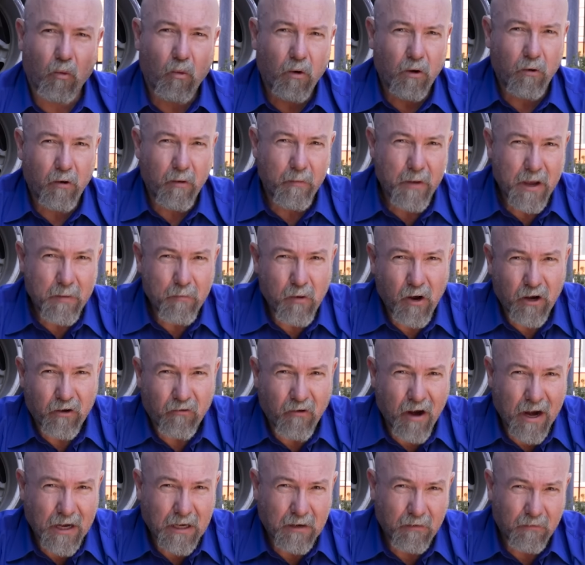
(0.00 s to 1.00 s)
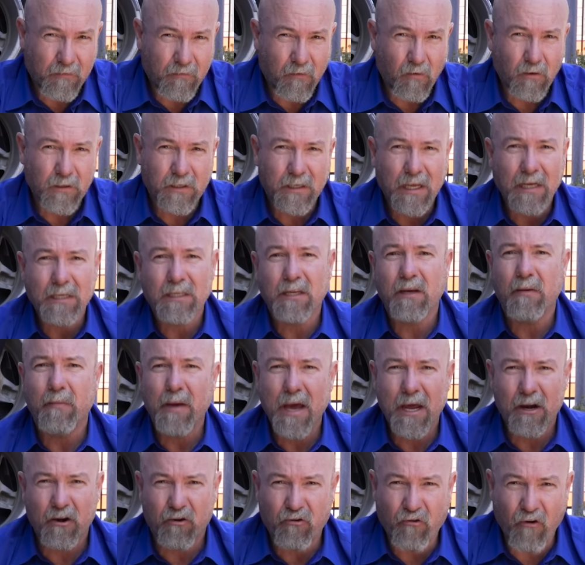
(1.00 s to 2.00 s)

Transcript: What do I mean by tractive force? That's the amount of